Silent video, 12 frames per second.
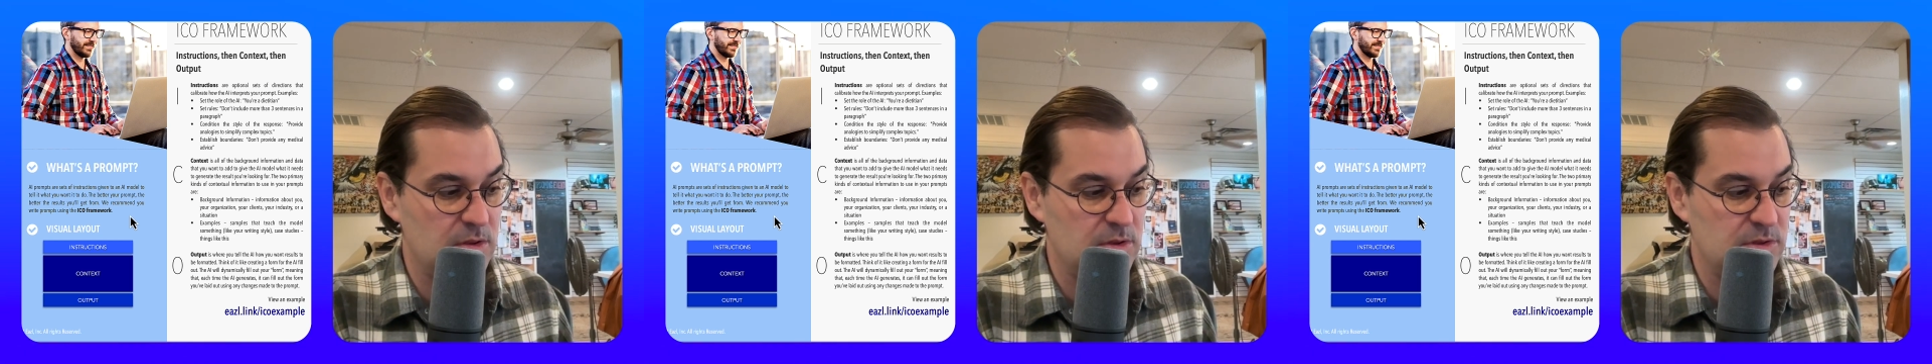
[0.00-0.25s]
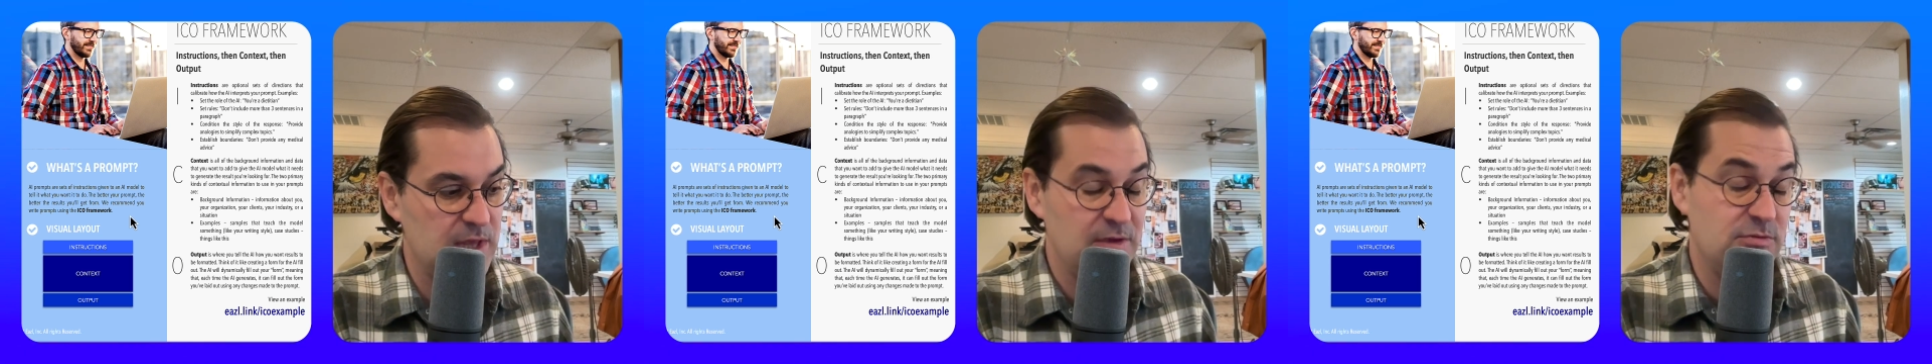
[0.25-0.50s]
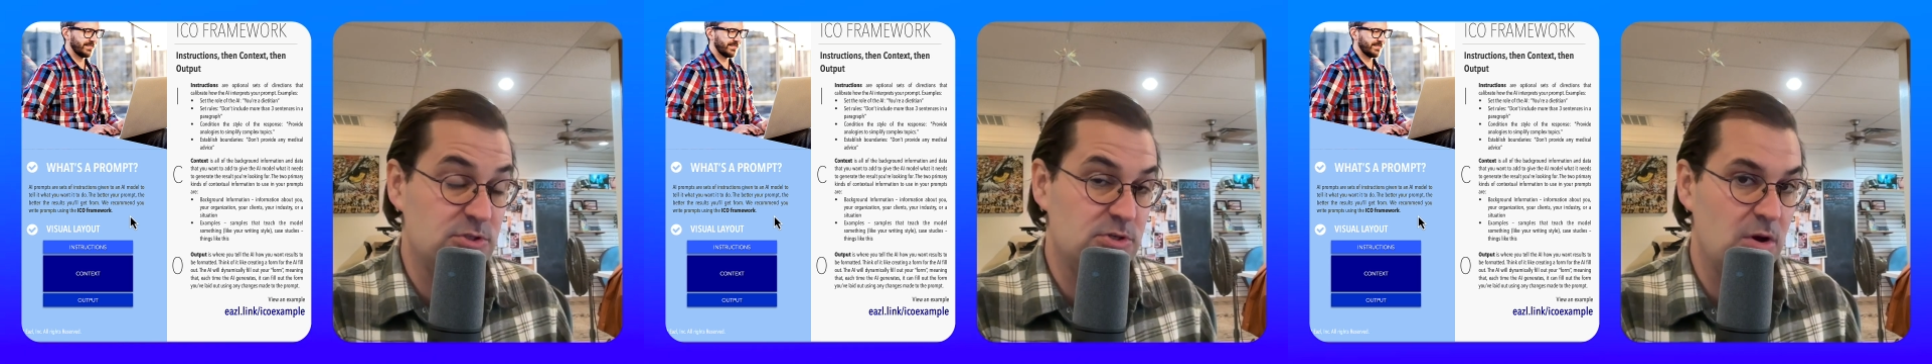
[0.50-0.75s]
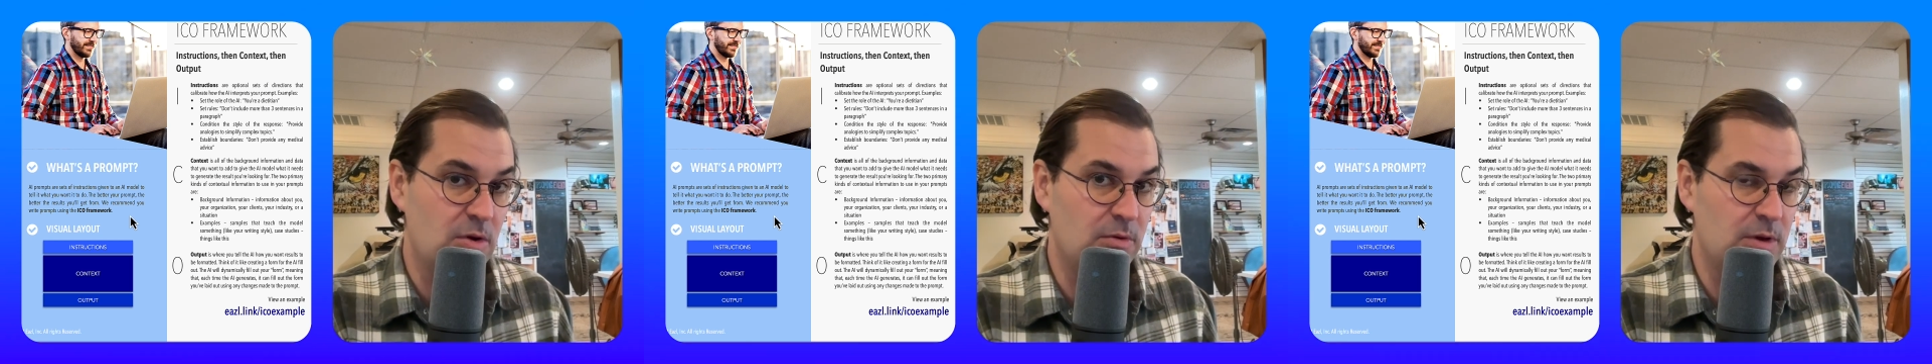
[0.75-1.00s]
they've
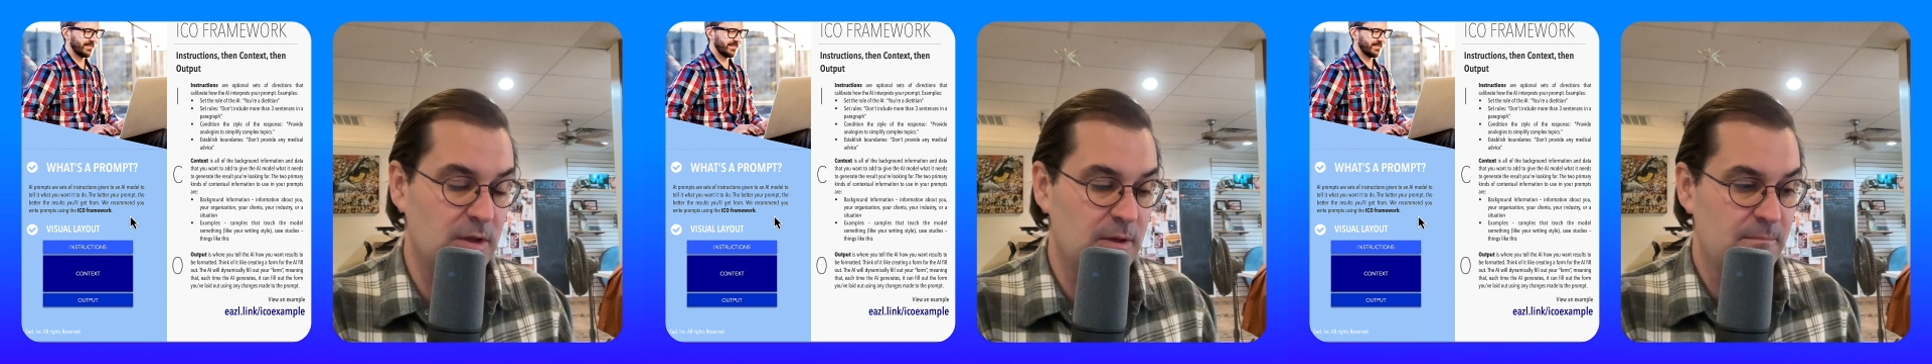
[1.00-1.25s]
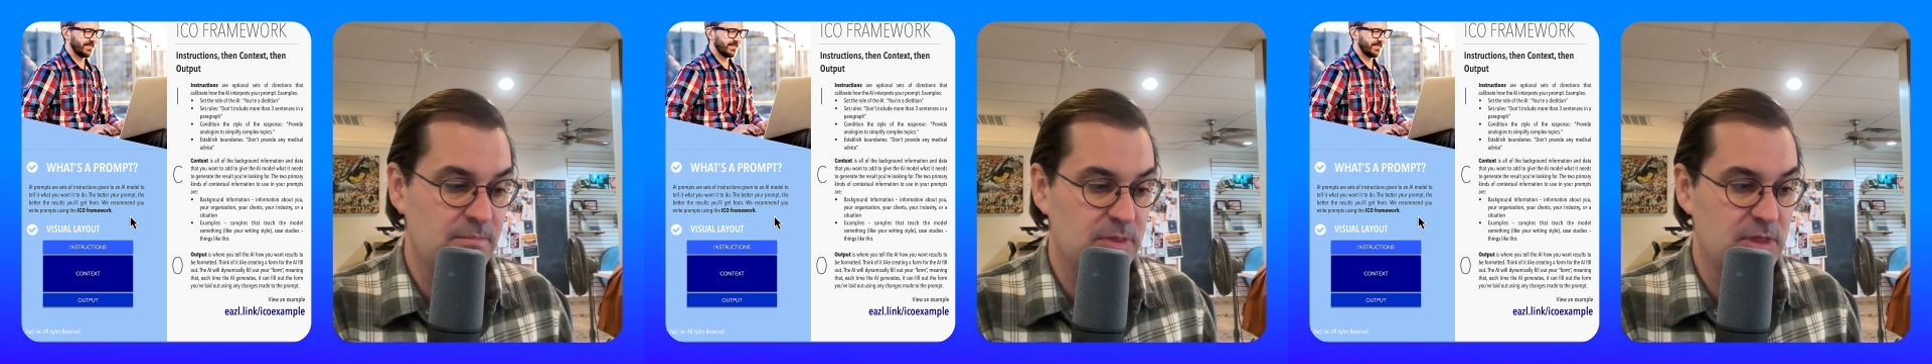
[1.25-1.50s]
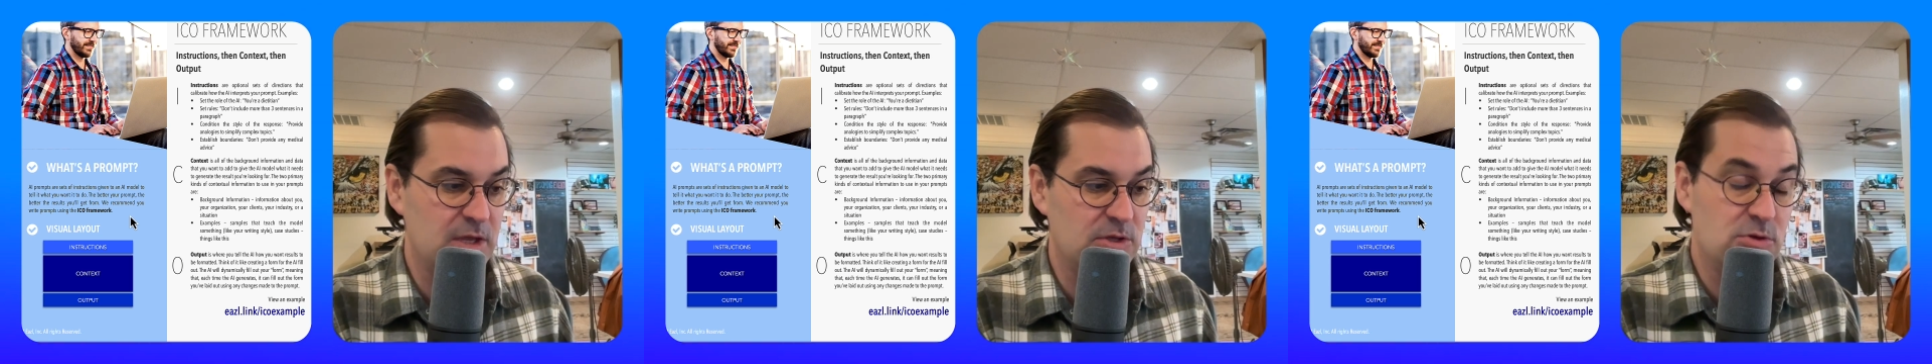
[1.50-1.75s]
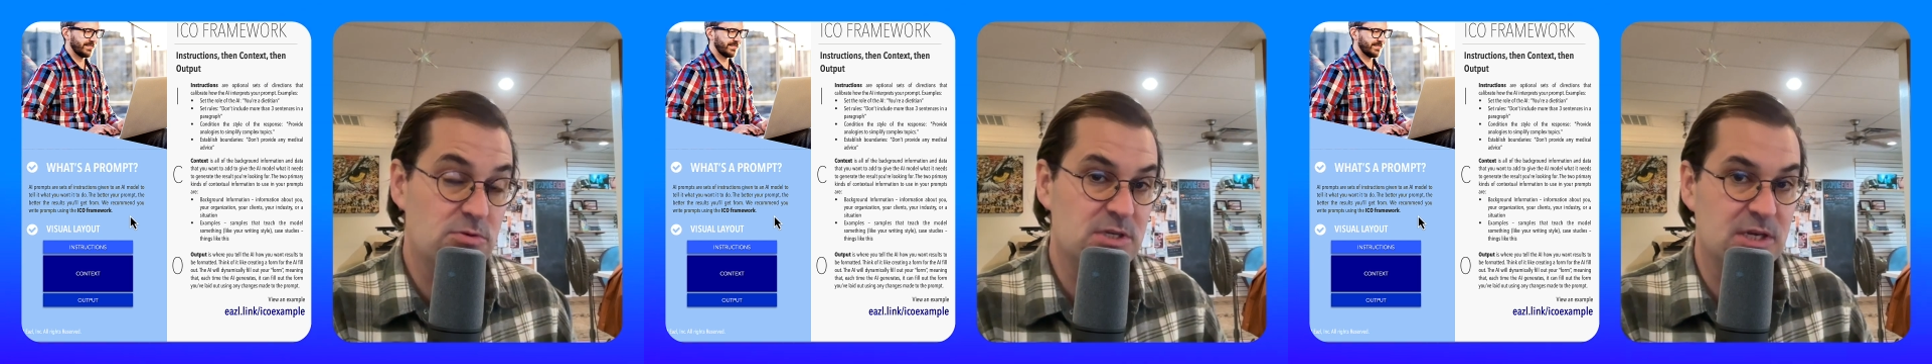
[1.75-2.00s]
shown that
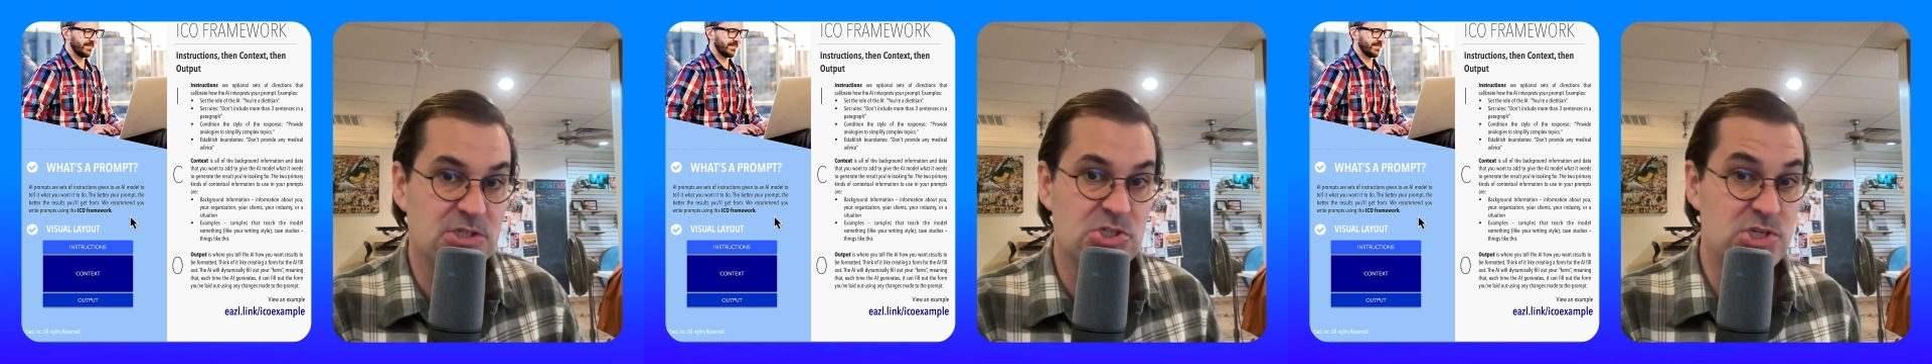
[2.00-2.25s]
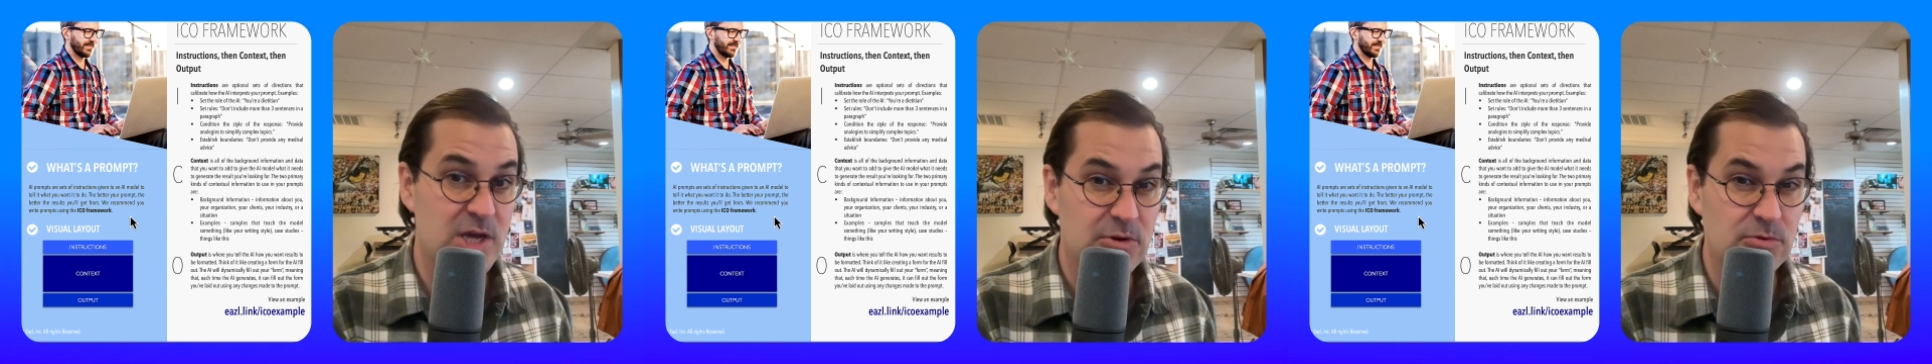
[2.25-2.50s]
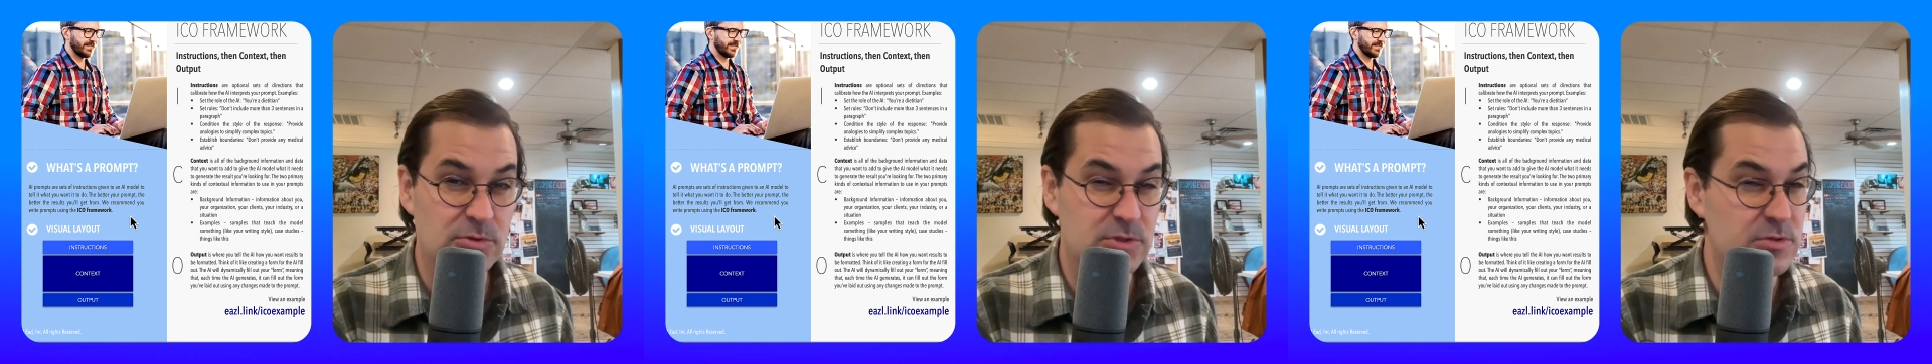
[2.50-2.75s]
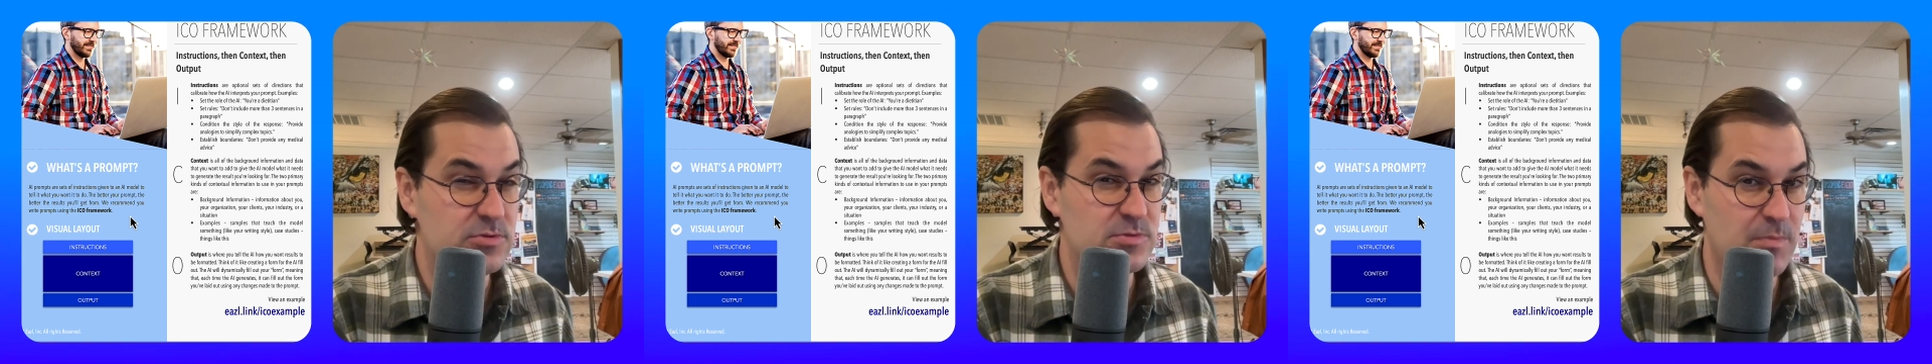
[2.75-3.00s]
using a general
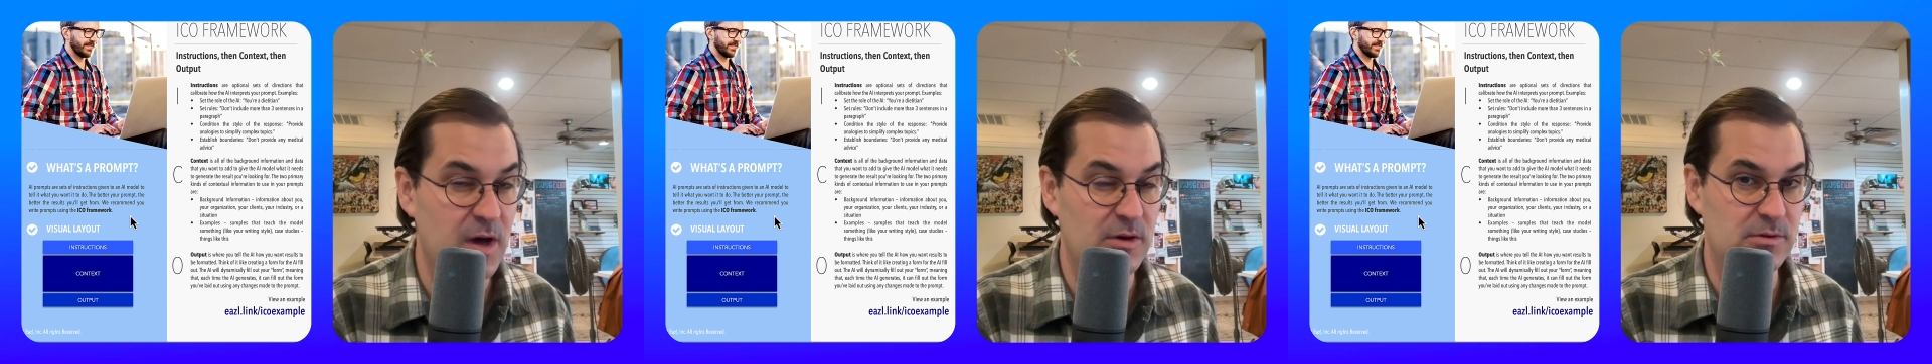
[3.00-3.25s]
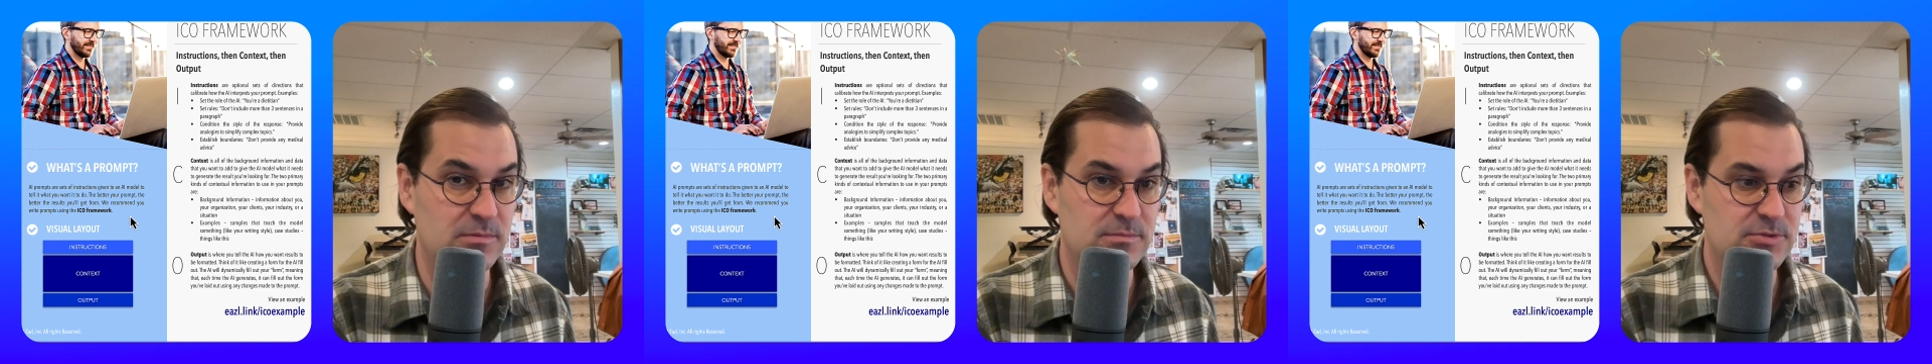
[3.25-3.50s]
use model,